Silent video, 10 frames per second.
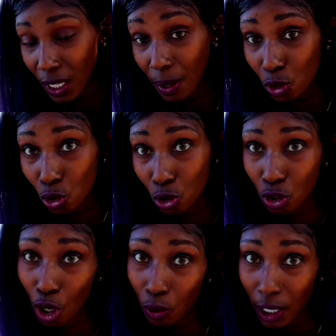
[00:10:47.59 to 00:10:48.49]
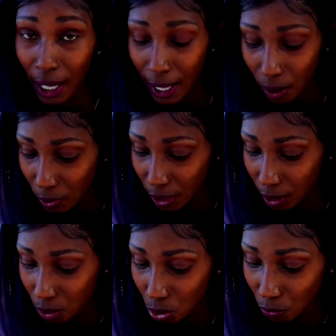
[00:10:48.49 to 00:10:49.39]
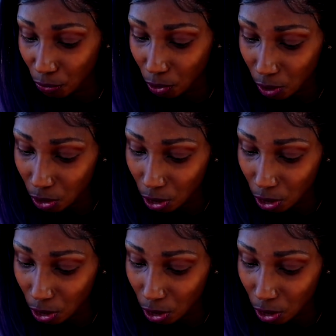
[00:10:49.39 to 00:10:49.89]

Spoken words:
I'm so glad we didn't do the floors